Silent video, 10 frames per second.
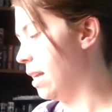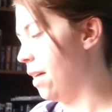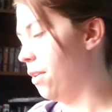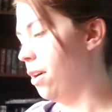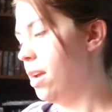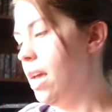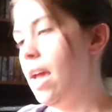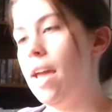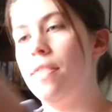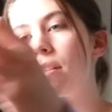together.
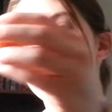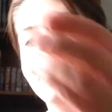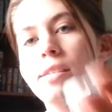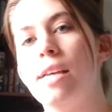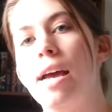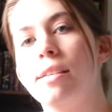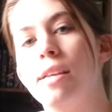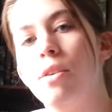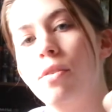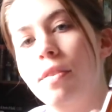And this is the size
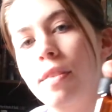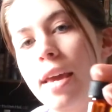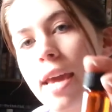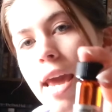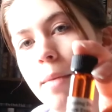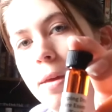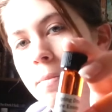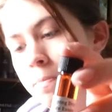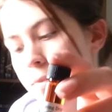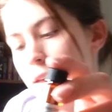that they came
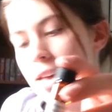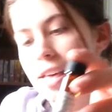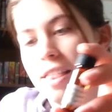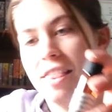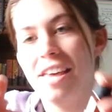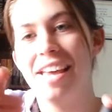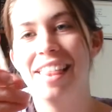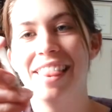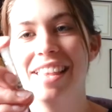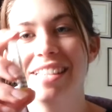in.
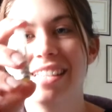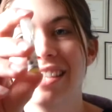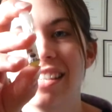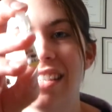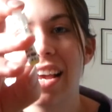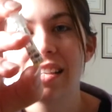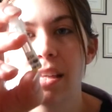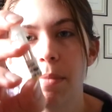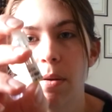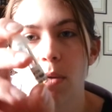This is the size
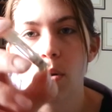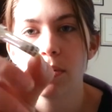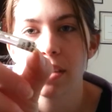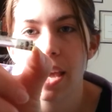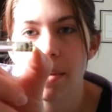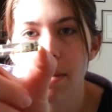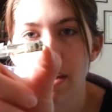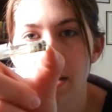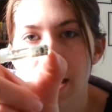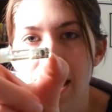that my rose came
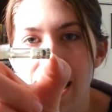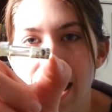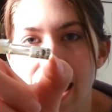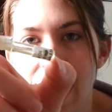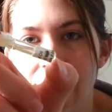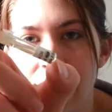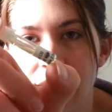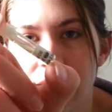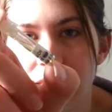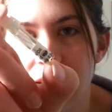in, and
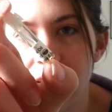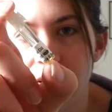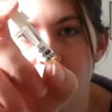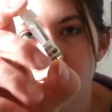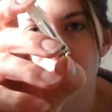it's not even